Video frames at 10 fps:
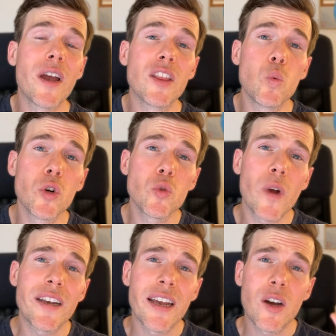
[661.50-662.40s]
you're at in the world
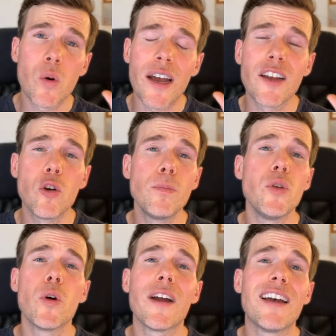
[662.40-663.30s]
right now, I
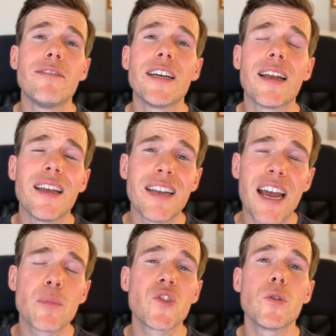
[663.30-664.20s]
hope you are having an
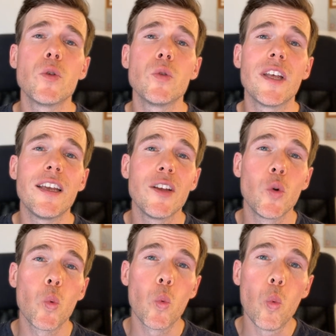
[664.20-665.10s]
absolutely
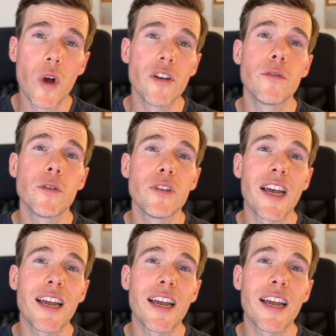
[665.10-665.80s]
wonderful